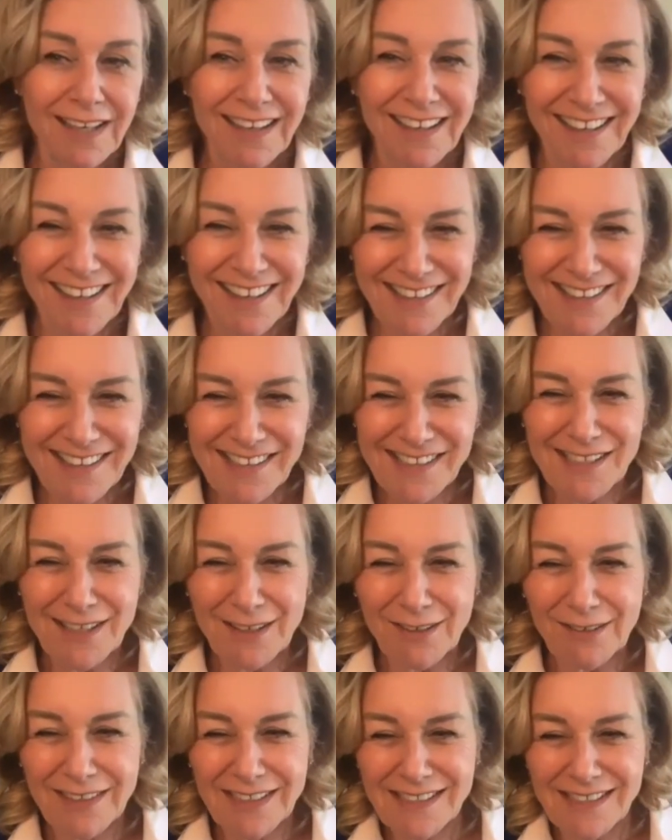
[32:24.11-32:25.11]
And
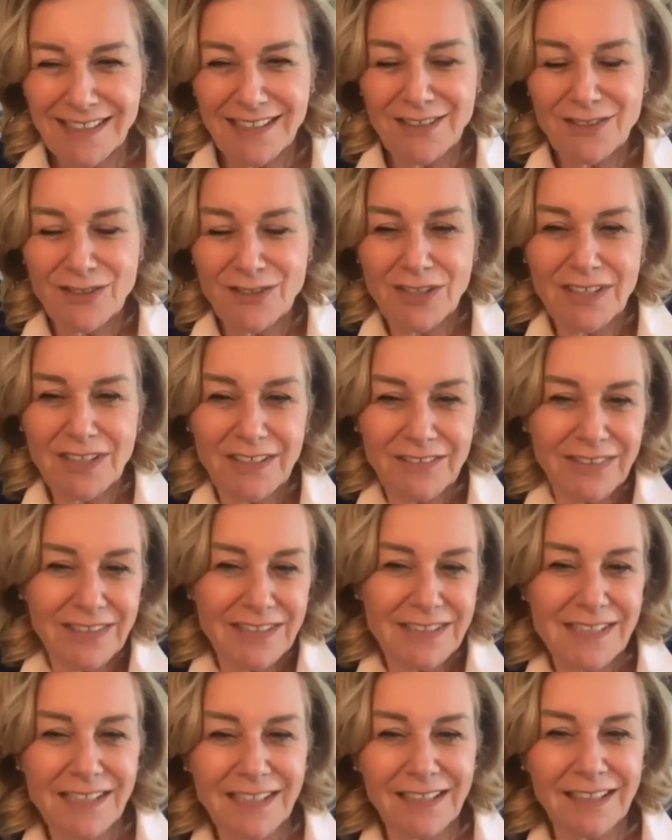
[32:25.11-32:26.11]
so it's each and every
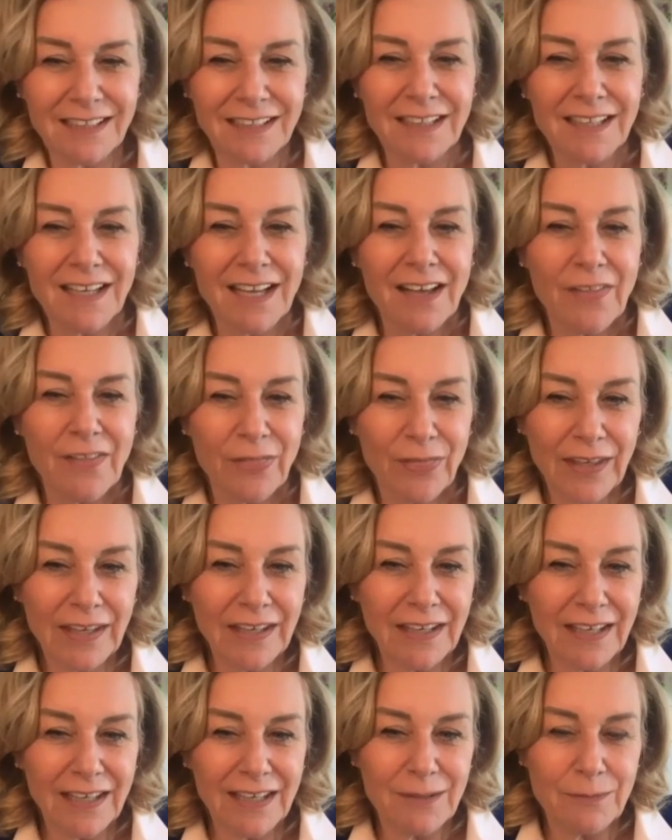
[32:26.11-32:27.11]
day
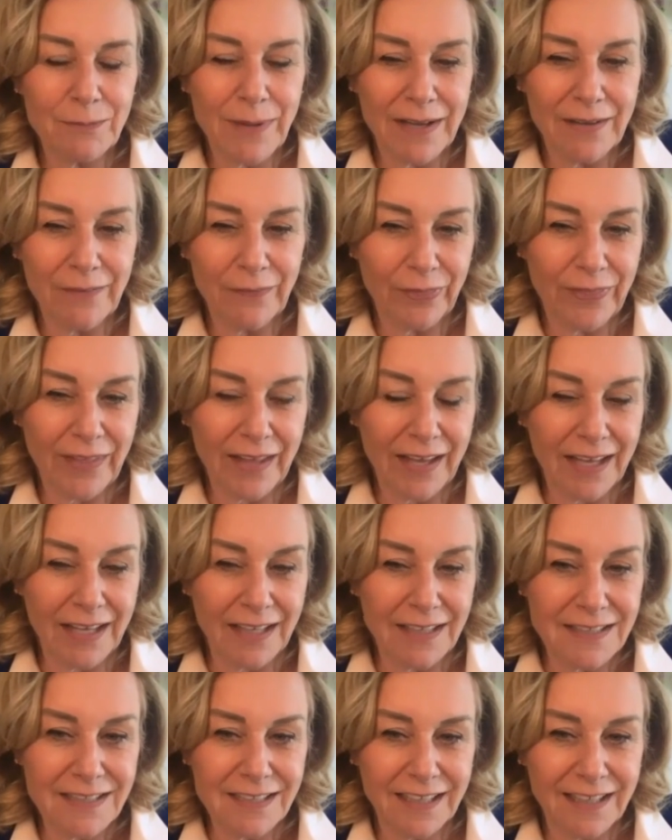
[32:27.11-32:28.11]
thinking about
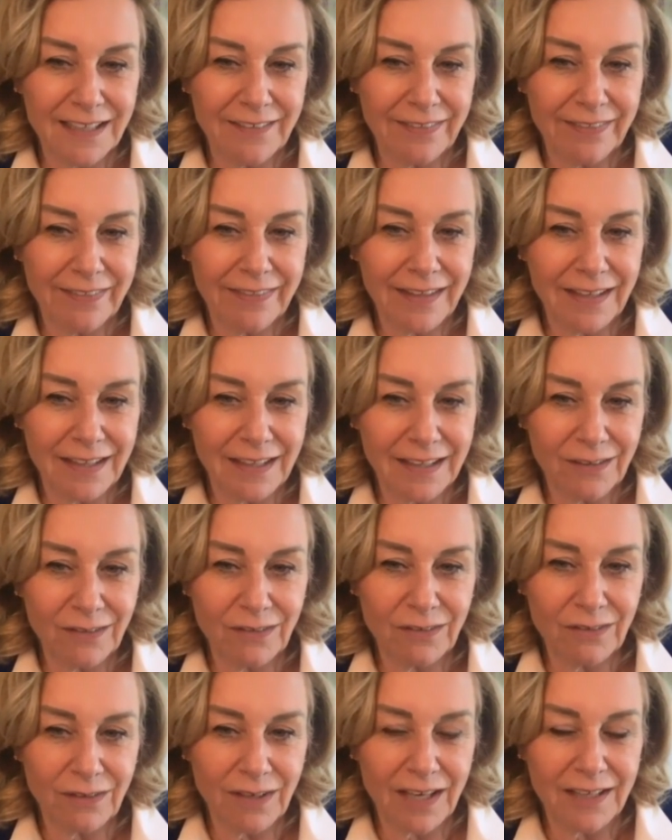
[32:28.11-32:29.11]
that and mm-hmm. then
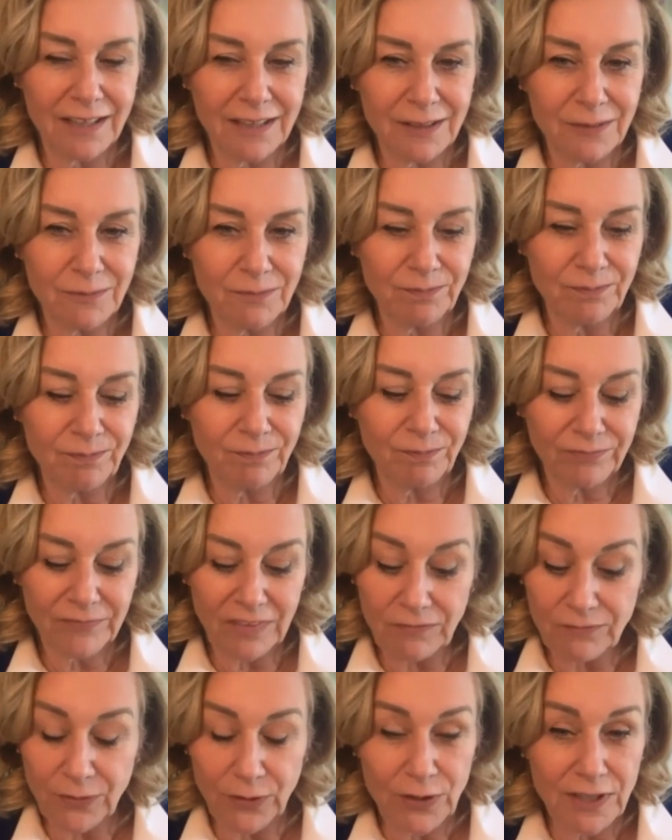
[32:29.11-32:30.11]
um,
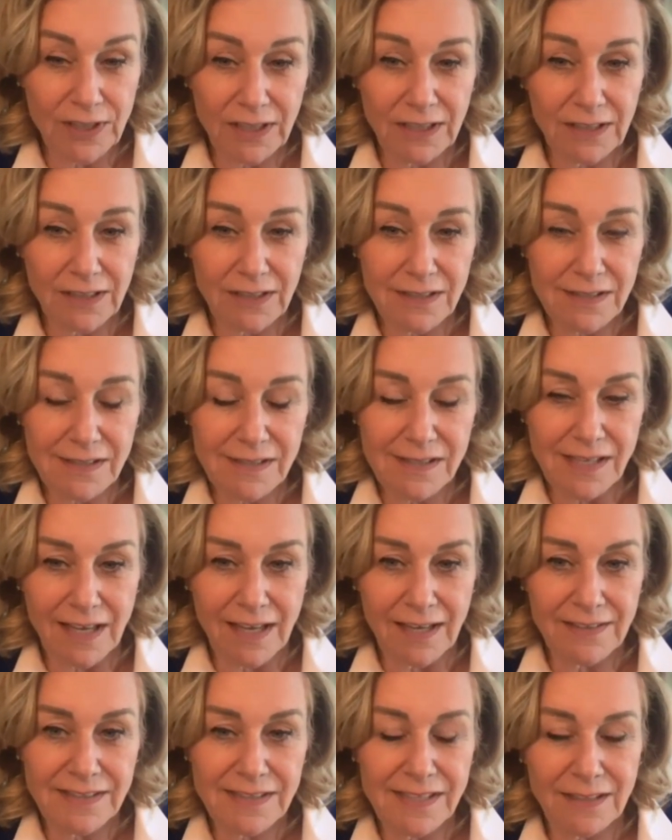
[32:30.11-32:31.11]
for years
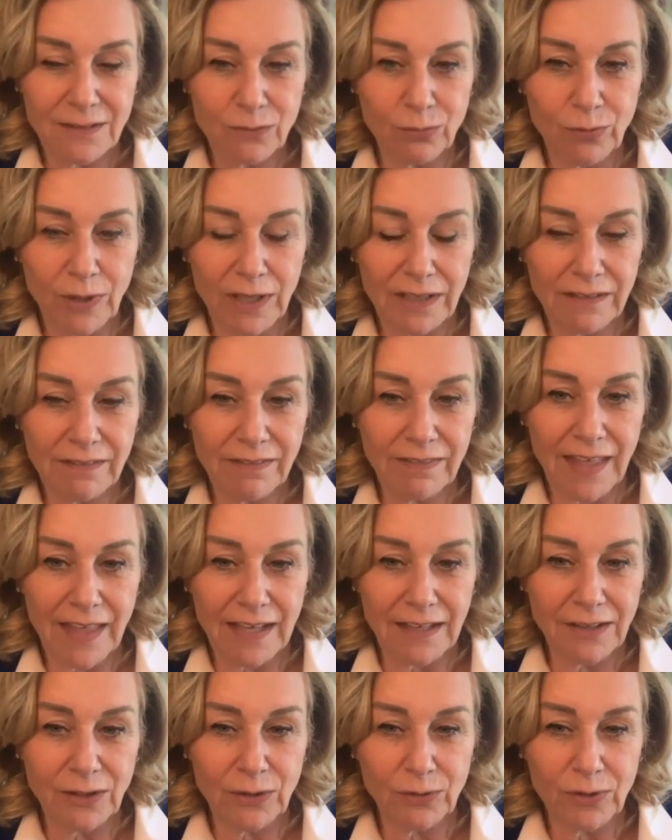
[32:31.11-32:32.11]
I send one
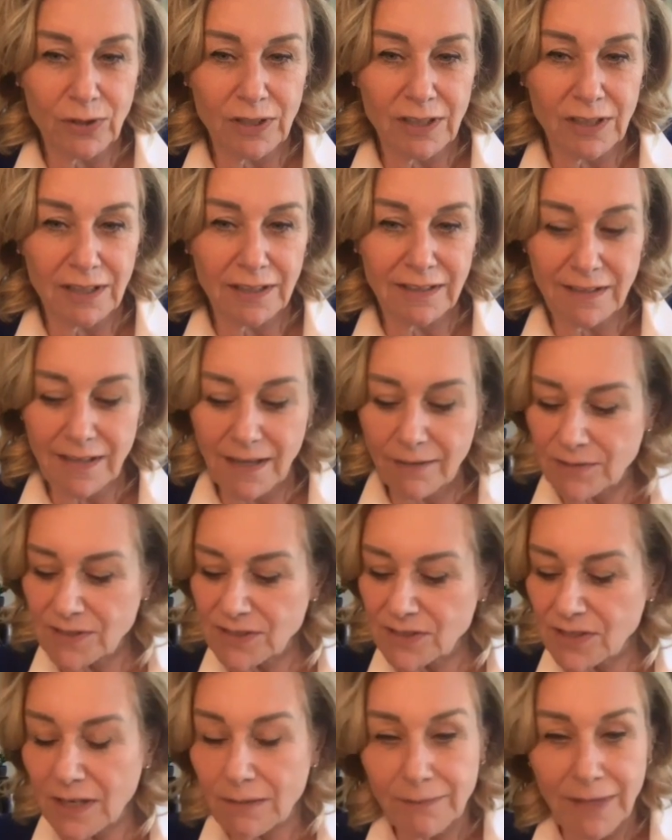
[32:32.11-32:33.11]
thank you card. And that was
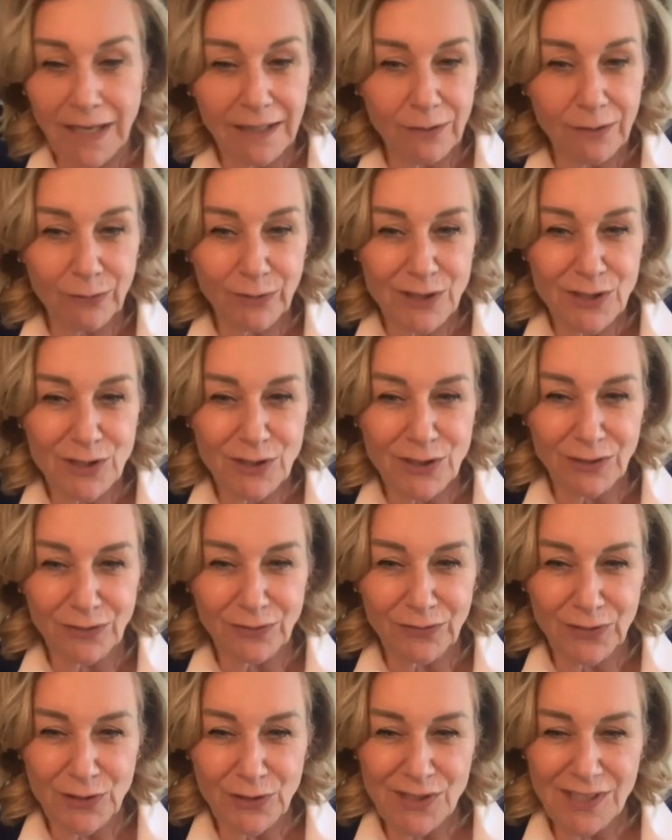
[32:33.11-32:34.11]
not my original
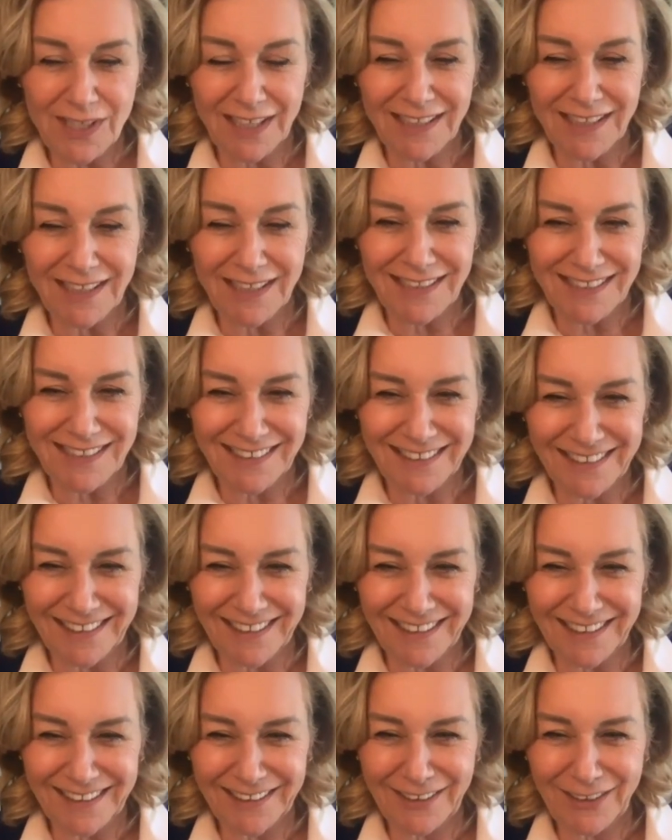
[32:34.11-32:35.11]
first idea.
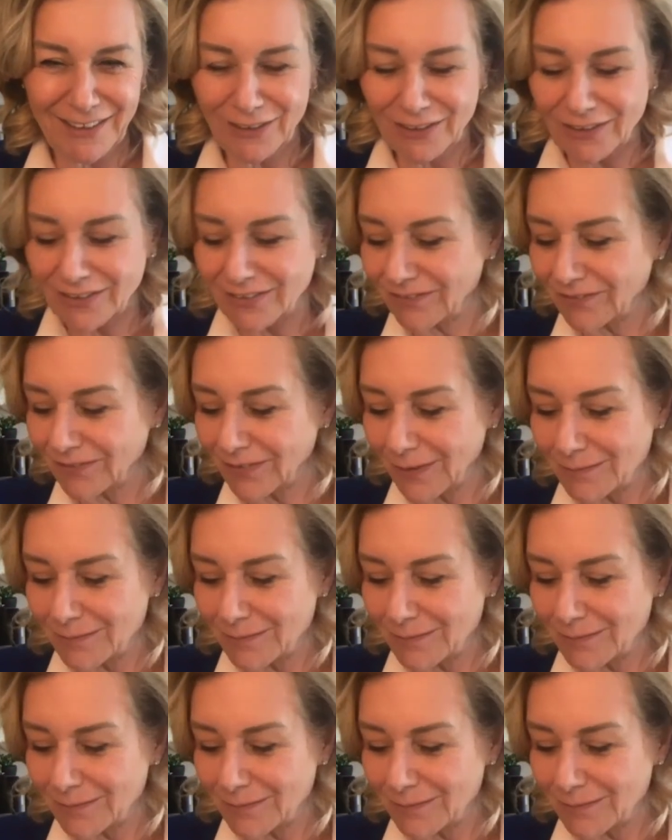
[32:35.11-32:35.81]
I had heard it from